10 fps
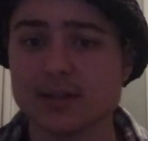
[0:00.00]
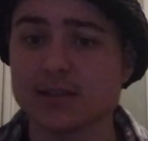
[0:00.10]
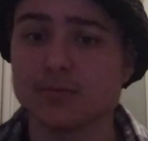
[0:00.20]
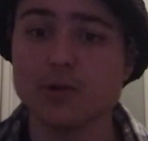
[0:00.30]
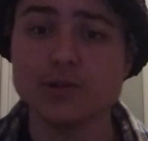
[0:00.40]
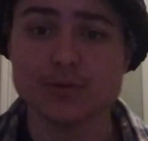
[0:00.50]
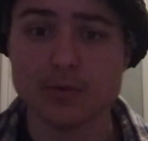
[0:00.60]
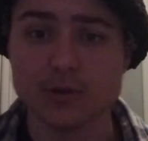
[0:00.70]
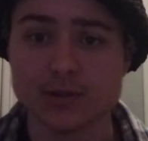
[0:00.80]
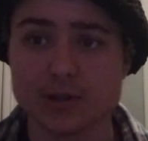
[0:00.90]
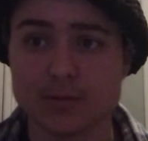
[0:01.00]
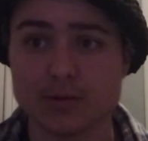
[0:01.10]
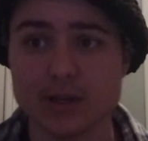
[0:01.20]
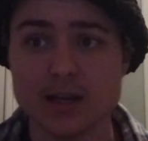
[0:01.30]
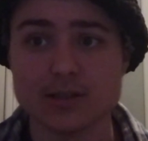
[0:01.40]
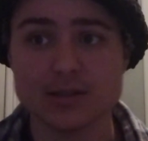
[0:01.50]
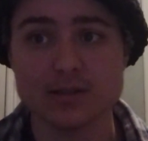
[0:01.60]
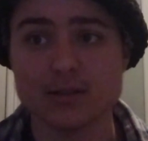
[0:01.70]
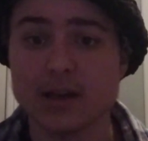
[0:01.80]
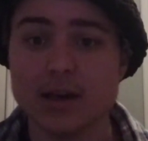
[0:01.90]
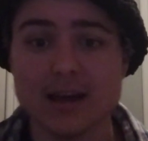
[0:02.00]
has multiple interpretations,